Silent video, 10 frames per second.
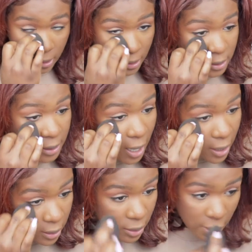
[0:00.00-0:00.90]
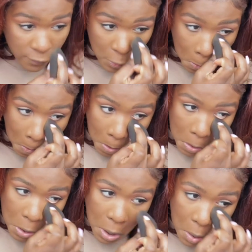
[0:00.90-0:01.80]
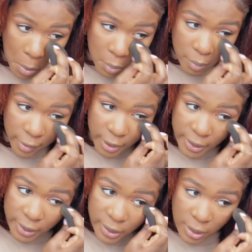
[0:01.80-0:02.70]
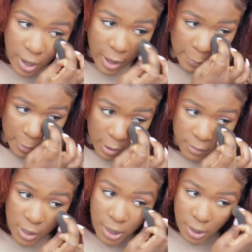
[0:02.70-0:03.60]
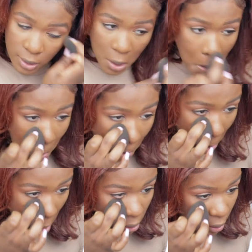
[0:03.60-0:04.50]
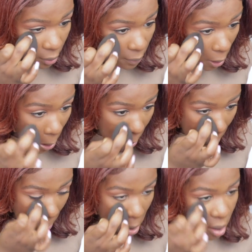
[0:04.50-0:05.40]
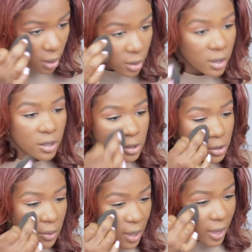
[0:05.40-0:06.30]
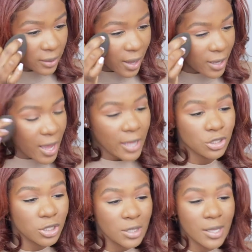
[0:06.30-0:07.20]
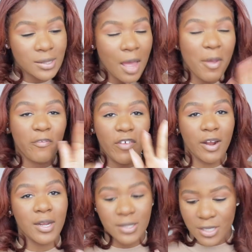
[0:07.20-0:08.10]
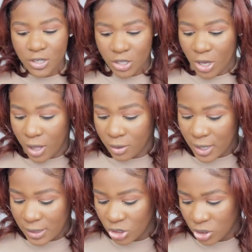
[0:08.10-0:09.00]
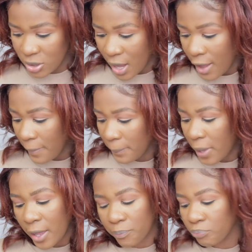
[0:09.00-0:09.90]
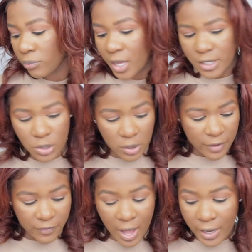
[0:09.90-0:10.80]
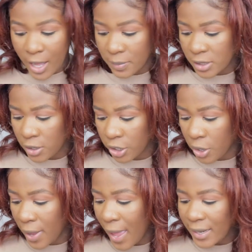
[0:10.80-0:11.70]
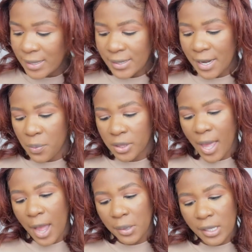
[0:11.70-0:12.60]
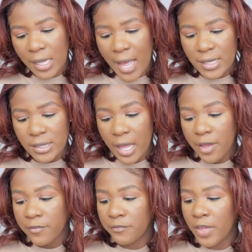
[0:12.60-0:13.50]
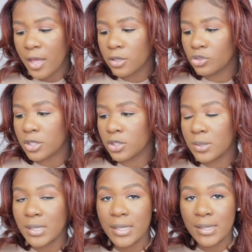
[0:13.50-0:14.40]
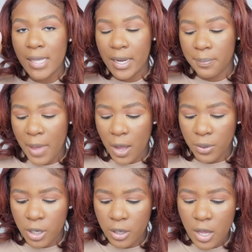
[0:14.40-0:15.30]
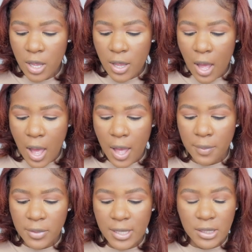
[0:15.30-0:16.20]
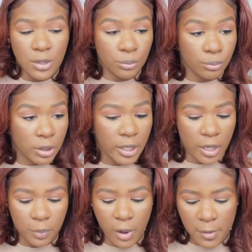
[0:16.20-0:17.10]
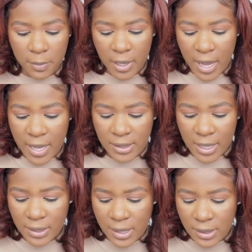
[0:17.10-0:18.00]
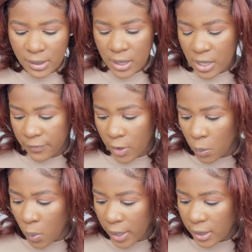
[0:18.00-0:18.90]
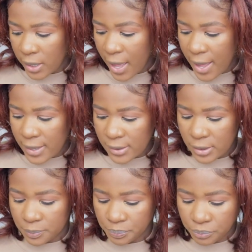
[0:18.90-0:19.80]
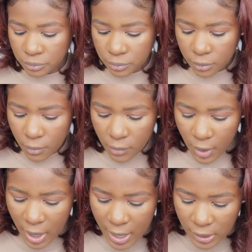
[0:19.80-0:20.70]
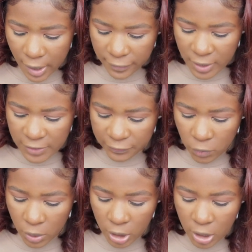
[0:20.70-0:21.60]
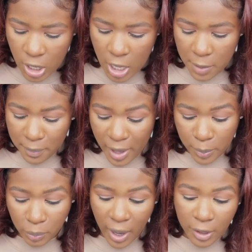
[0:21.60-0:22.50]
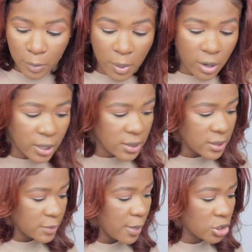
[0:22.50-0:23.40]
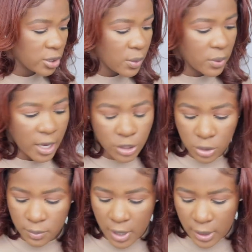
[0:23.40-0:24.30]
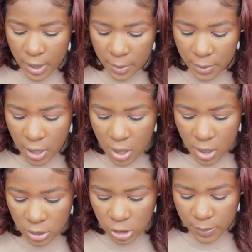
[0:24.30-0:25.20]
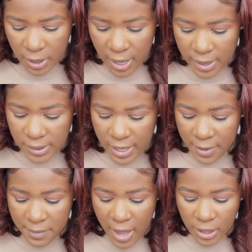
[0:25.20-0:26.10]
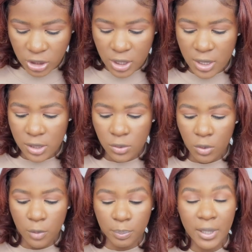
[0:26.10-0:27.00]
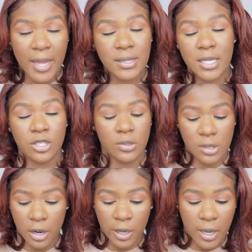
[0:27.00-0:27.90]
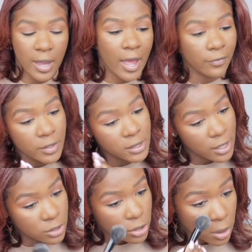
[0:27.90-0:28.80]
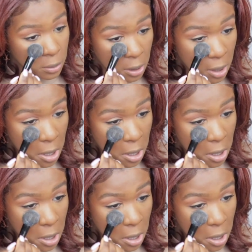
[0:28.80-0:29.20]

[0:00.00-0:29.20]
it is kind of breaking up on me a little bit. So yeah, I think I, I just, it's not my favorite concealer, y'all. It's just not, but it's totally fine. I'm still gonna go ahead and set it with the Hourglass Veil Translucent Setting Powder. Um, this is a really good primer because it doesn't leave a white cast. And I love this for my bridal parties, especially when I do makeup, just because it matches or blends into, sorry, every skin tone